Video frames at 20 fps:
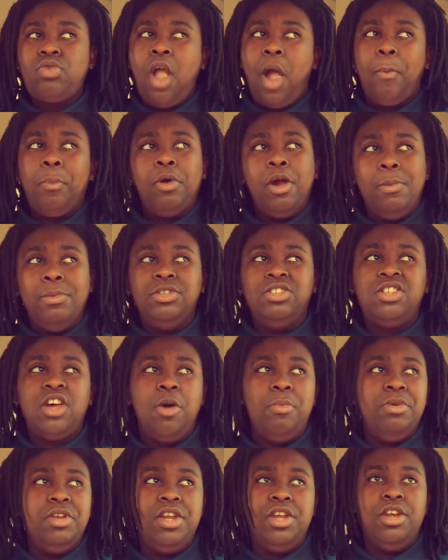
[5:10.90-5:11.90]
I promise
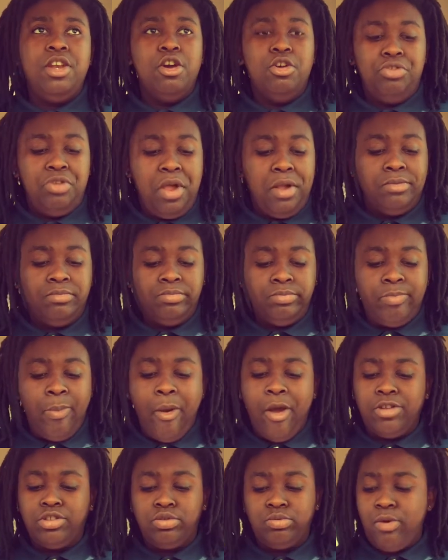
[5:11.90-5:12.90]
I'll be eating healthy.
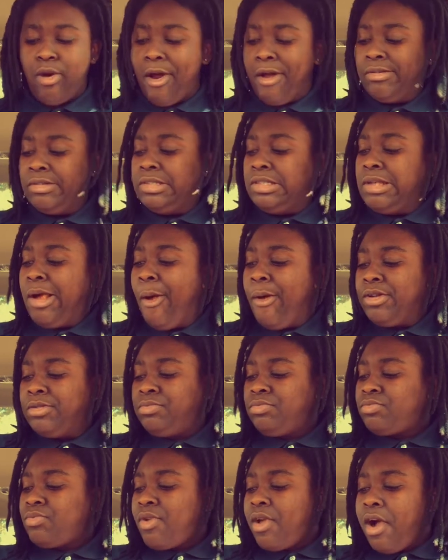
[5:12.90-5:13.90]
I swear.
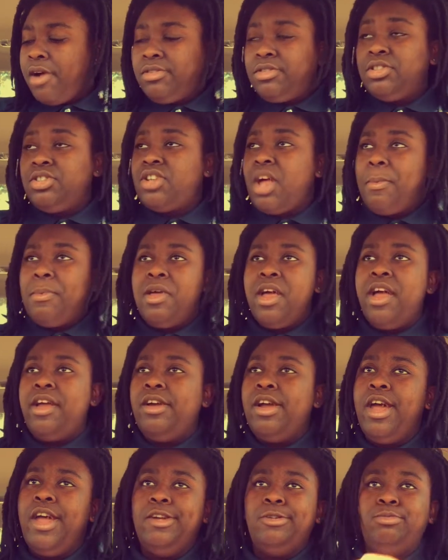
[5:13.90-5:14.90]
So I'll be like,
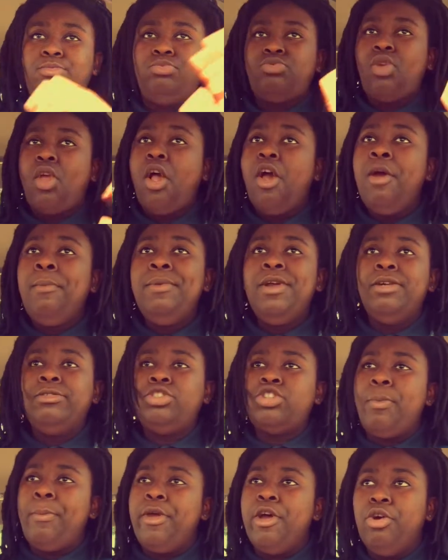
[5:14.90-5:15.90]
hey, put me on
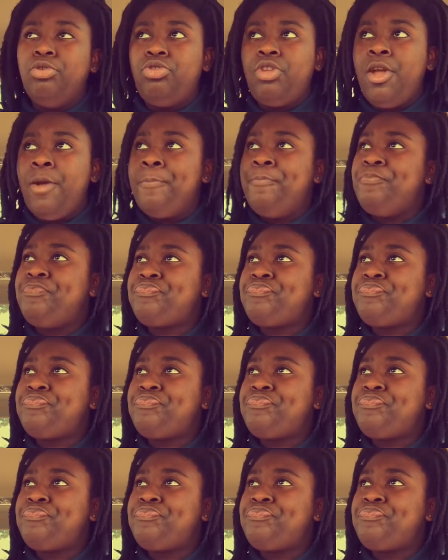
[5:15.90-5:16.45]
something healthy